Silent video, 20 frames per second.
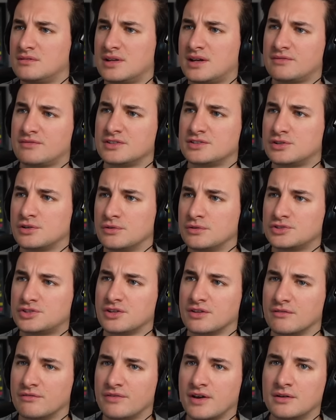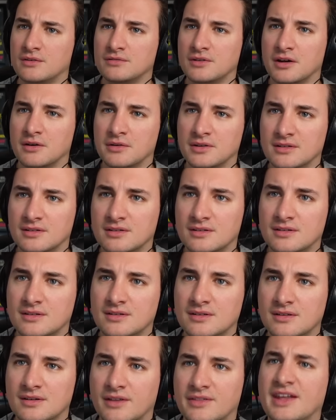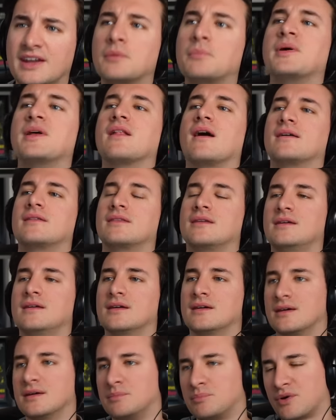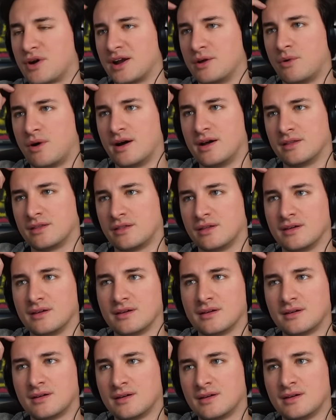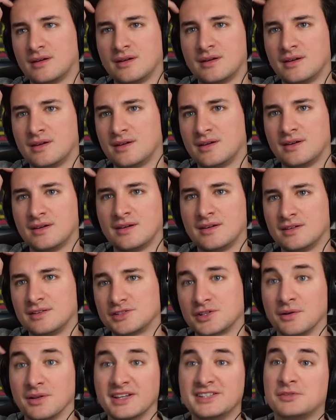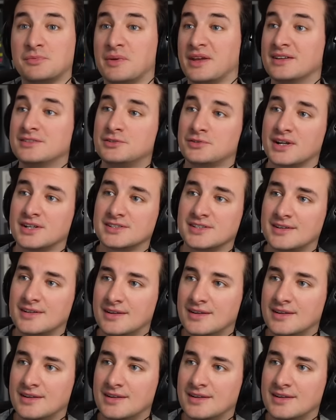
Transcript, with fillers: Have the torch on the phone going, and then it'd be like the uh, Bray Wyatt thing. So at least it'd be interesting.